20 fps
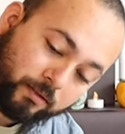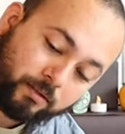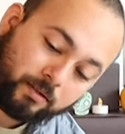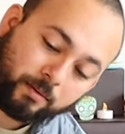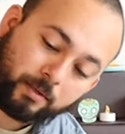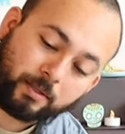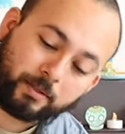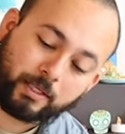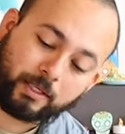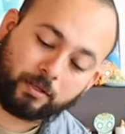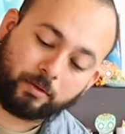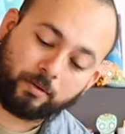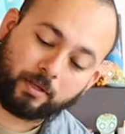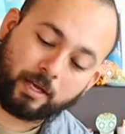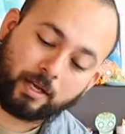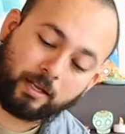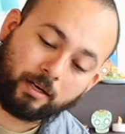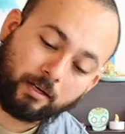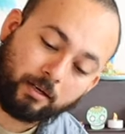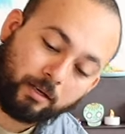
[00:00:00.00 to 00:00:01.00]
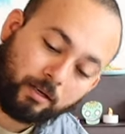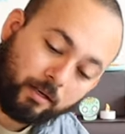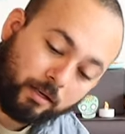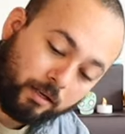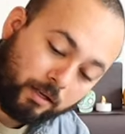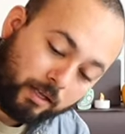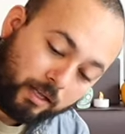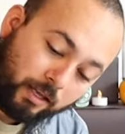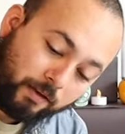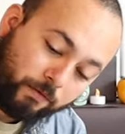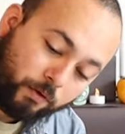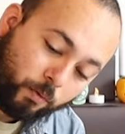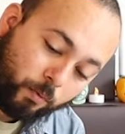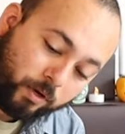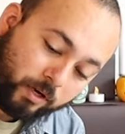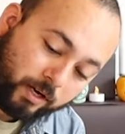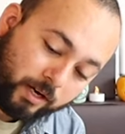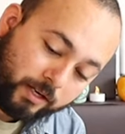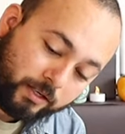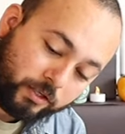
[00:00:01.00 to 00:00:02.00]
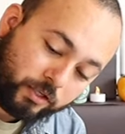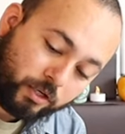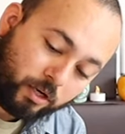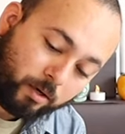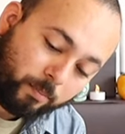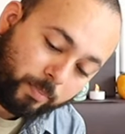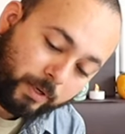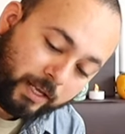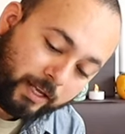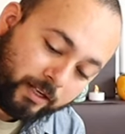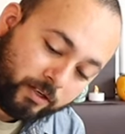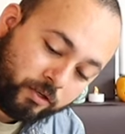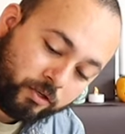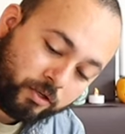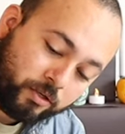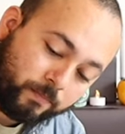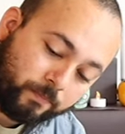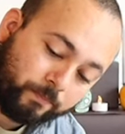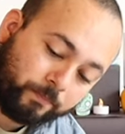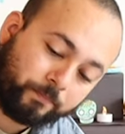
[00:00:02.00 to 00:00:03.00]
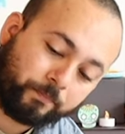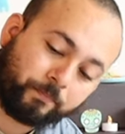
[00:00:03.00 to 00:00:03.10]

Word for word: Sometimes I do that, if you want a nice sharp edge.